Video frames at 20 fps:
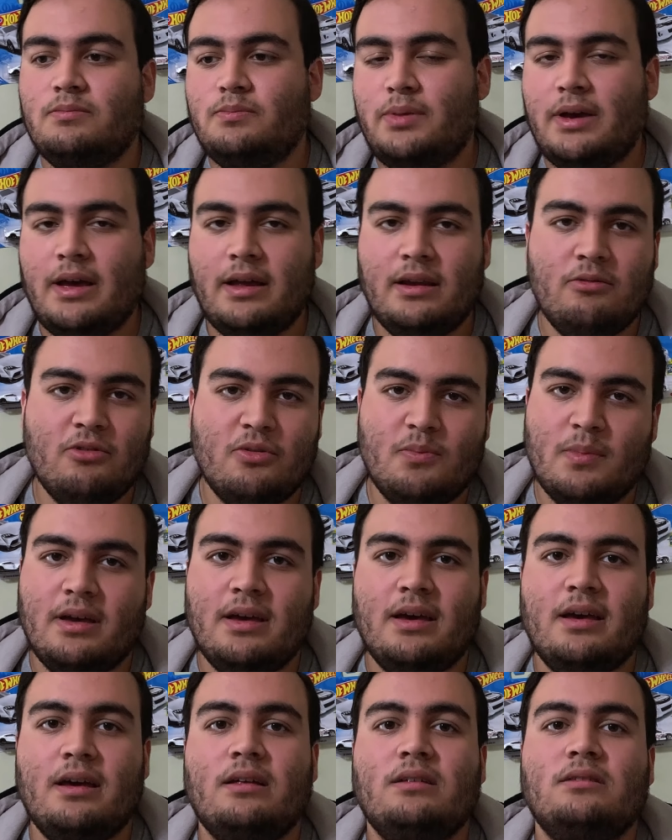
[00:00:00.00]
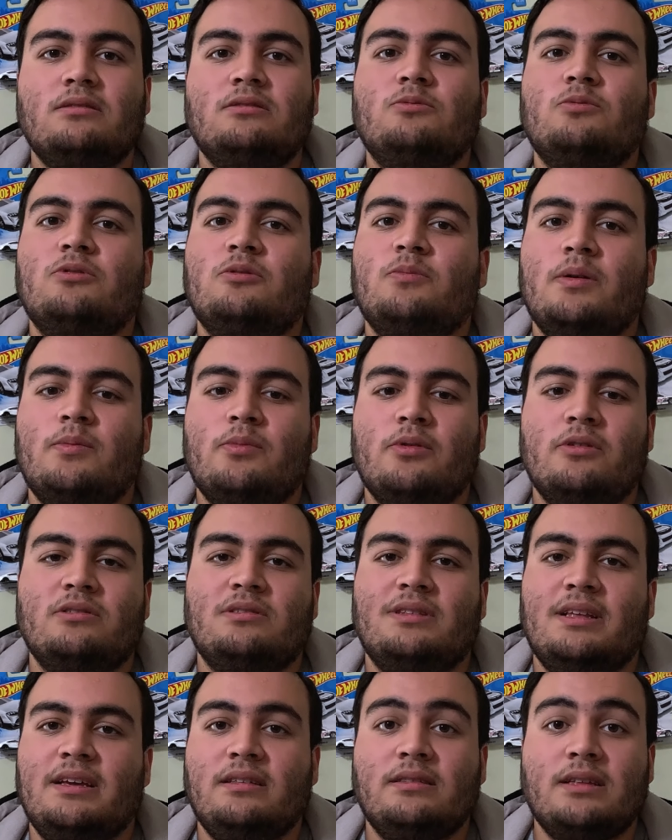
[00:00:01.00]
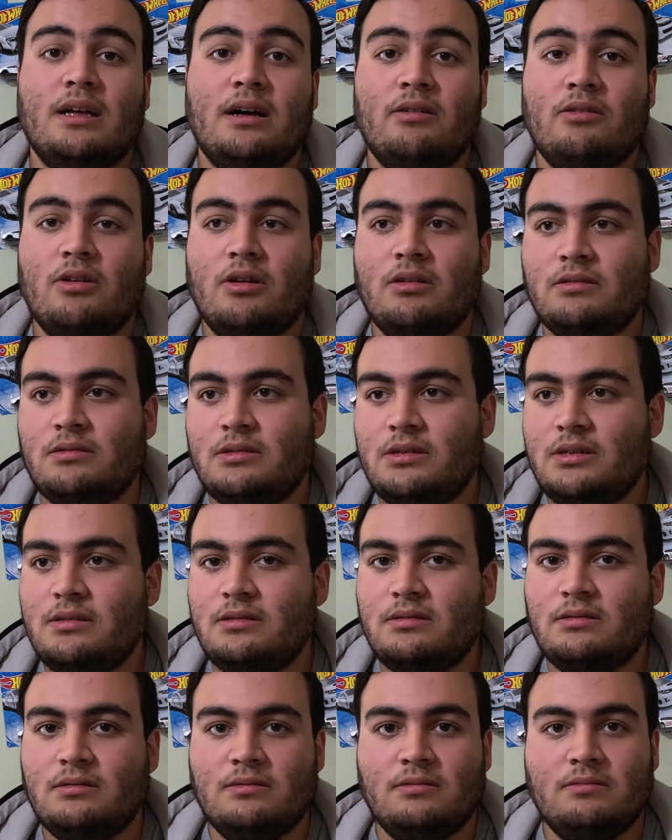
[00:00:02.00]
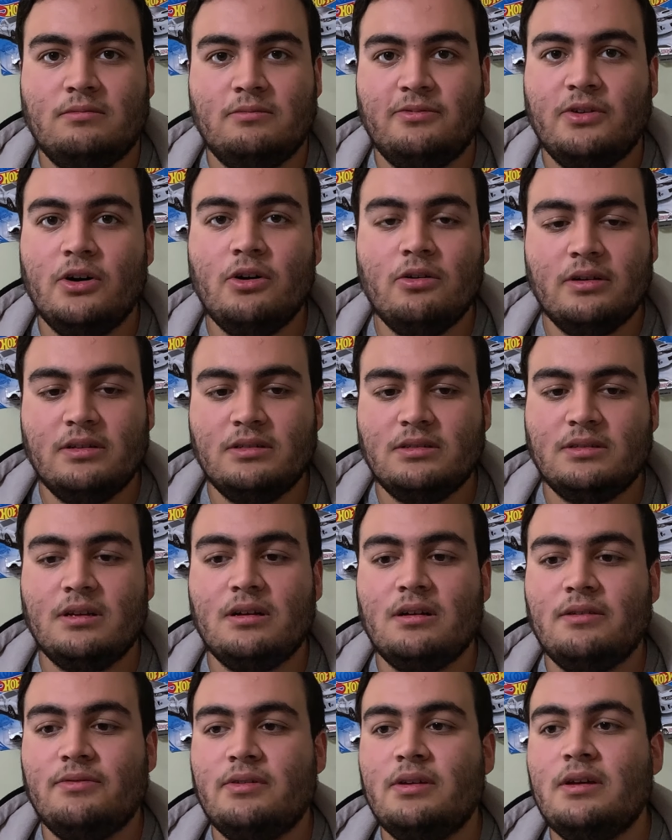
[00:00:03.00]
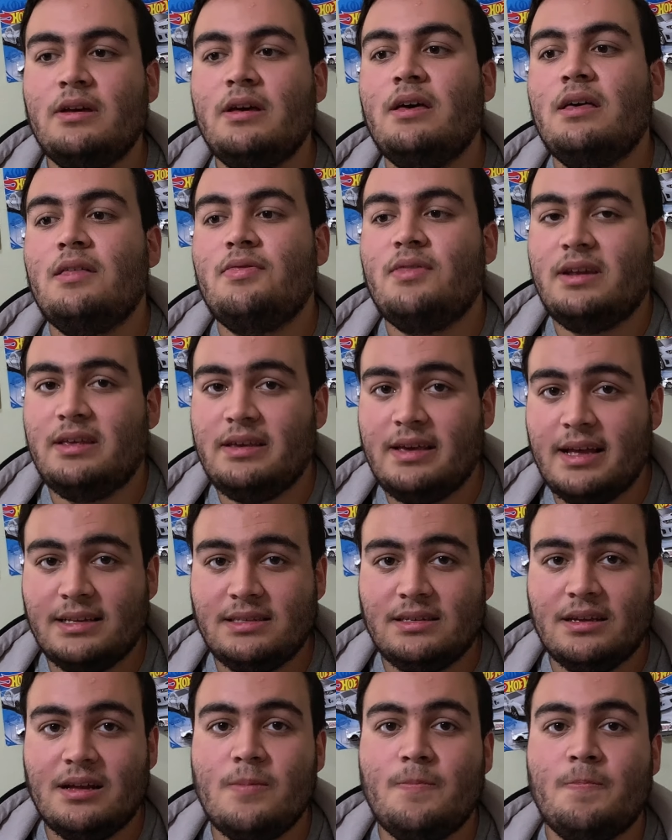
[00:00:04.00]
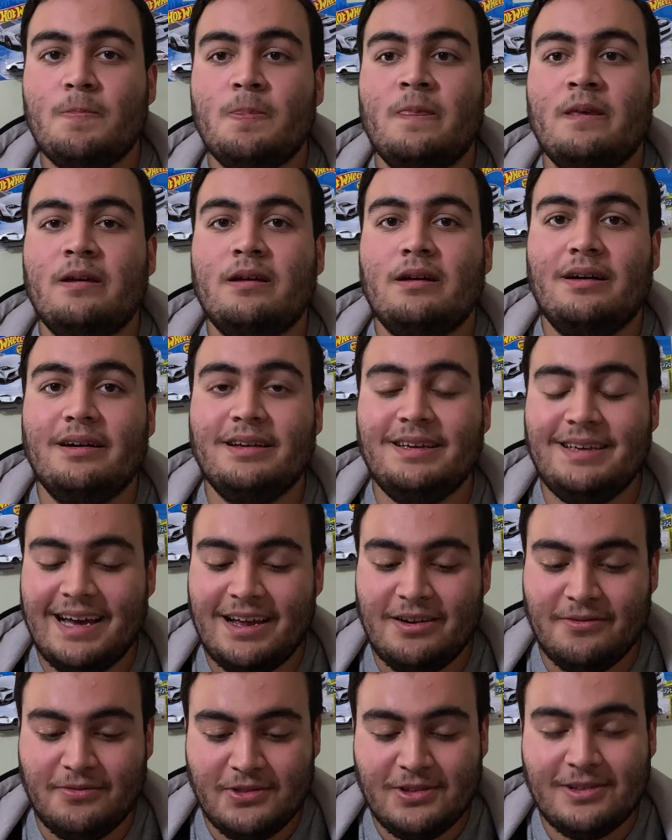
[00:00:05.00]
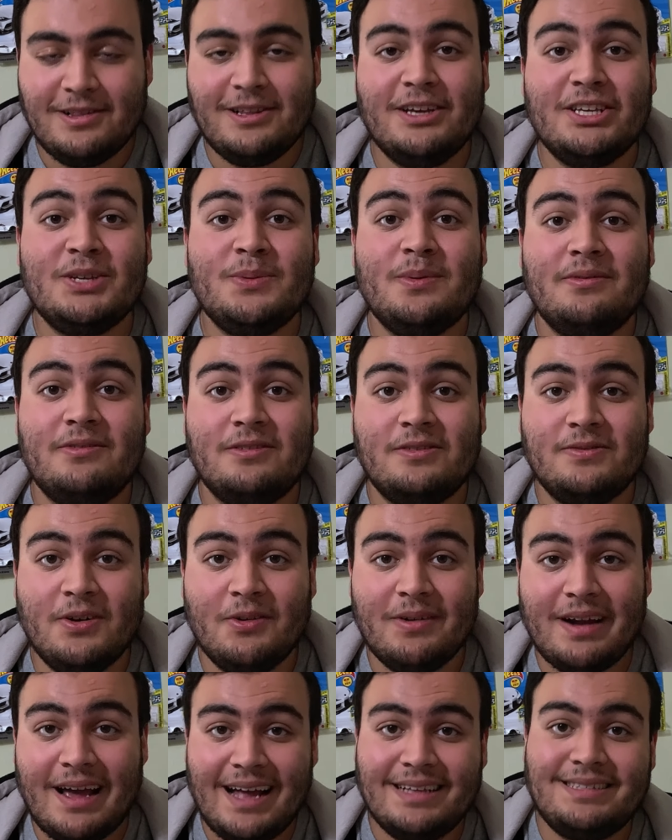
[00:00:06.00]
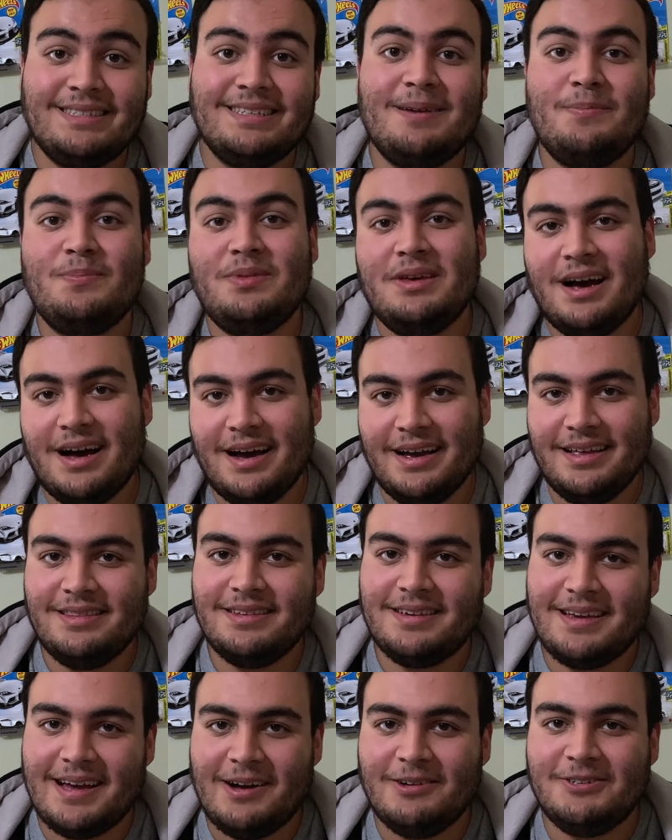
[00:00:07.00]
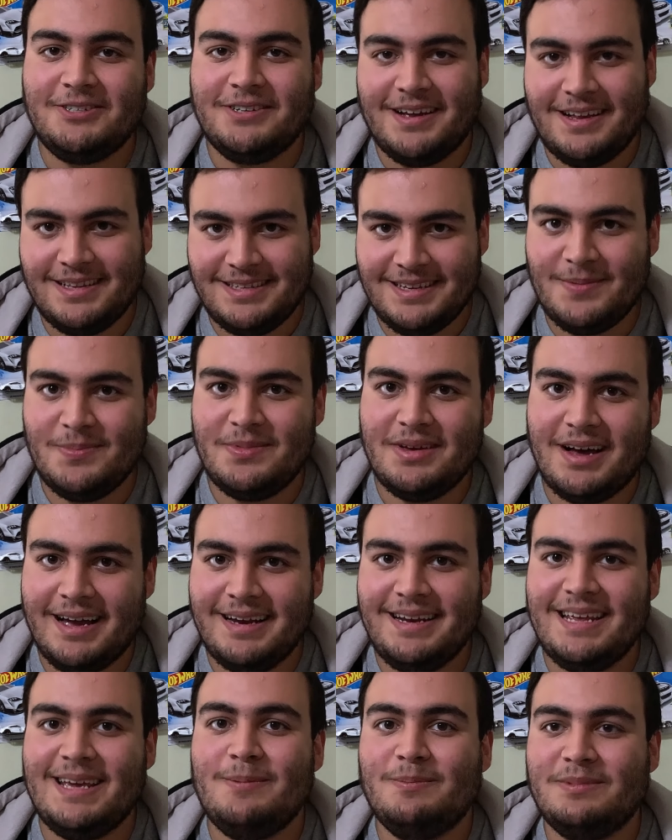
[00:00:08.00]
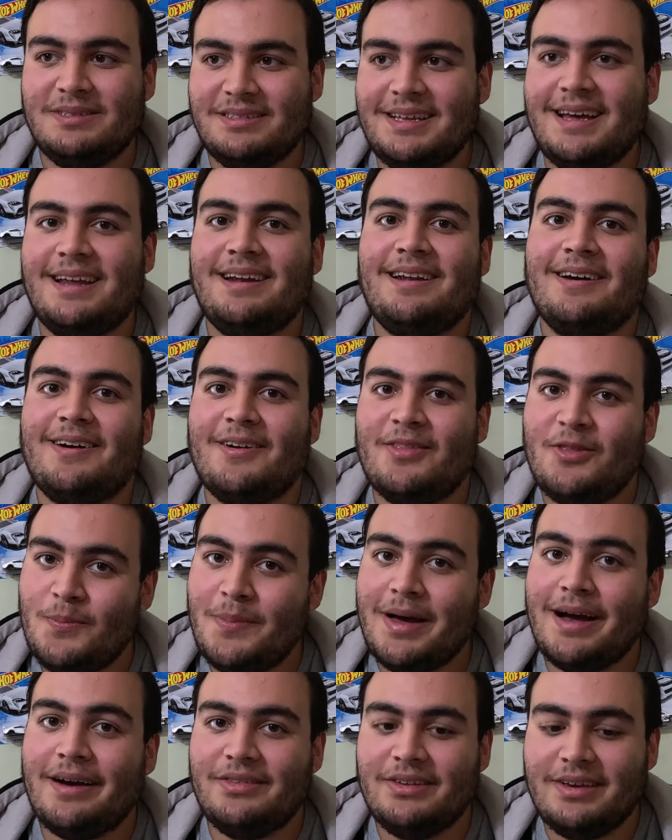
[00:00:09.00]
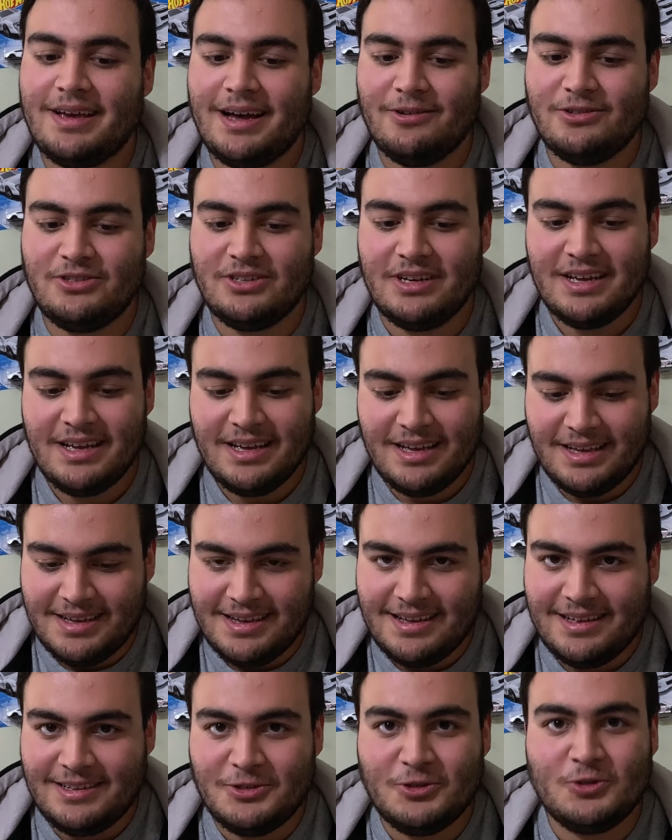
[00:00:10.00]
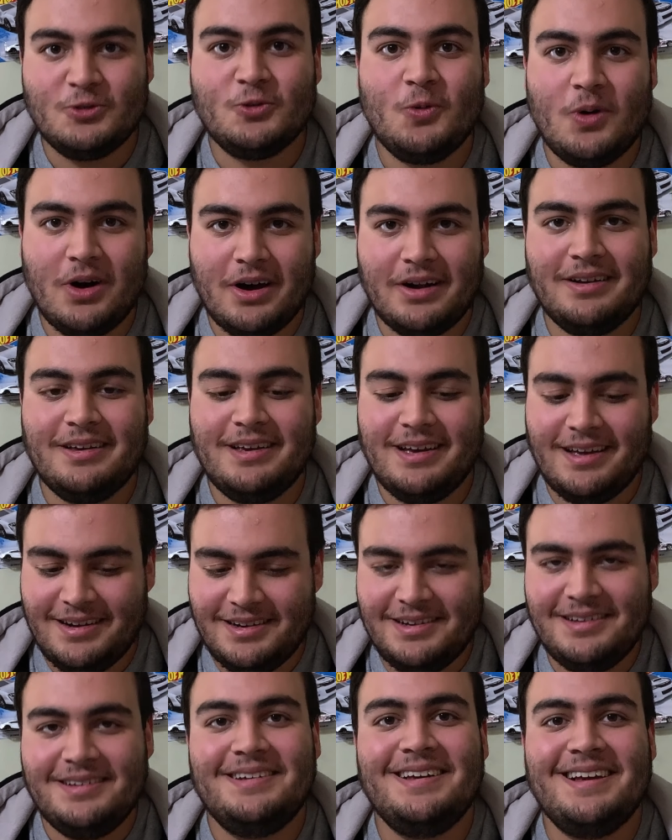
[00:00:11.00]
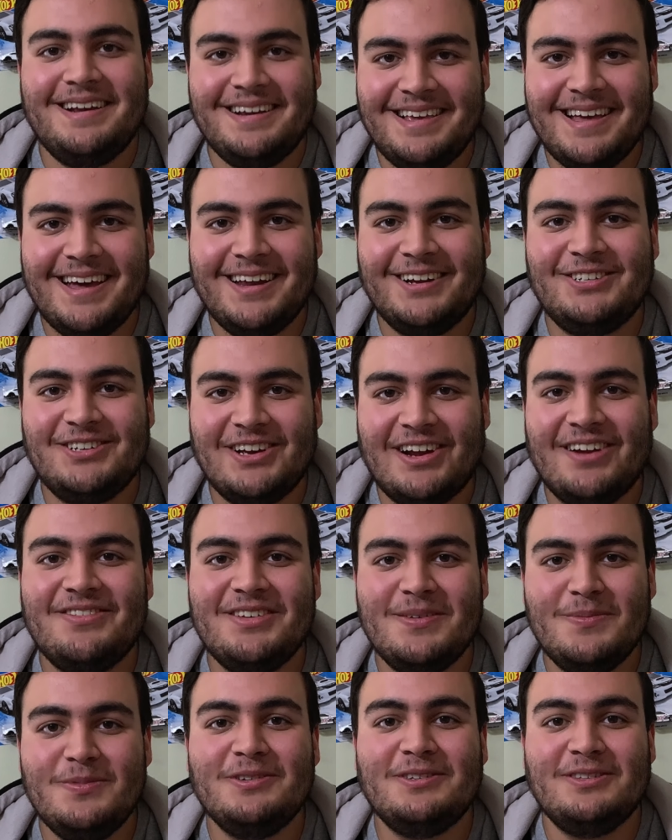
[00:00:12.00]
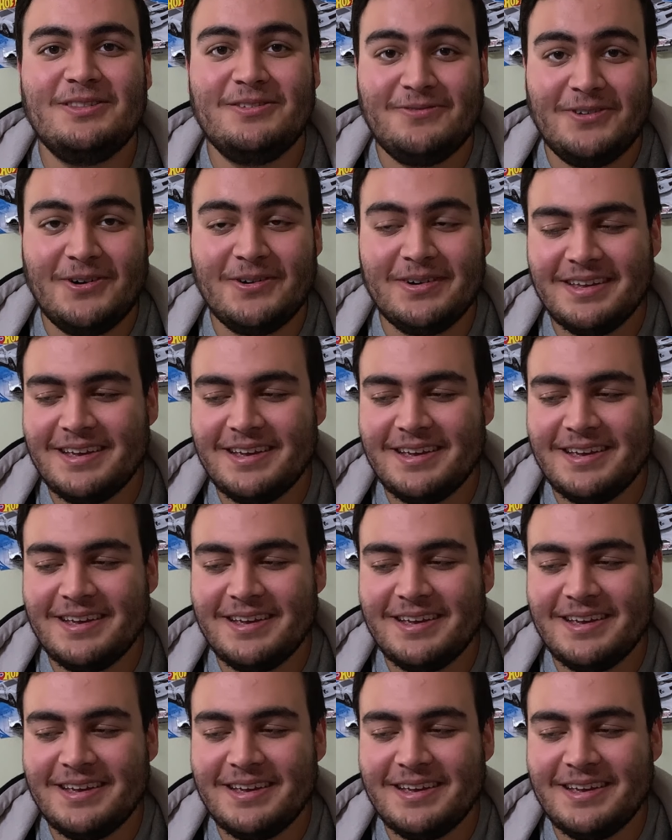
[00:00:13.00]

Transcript: panning with my hands while my brother's laying down on his phone and stuff. And he gets up again for the close-up of his phone. I had to get behind the couch. I had to get behind him, stand like on the back of the couch, squat again, and get a shot of him using the phone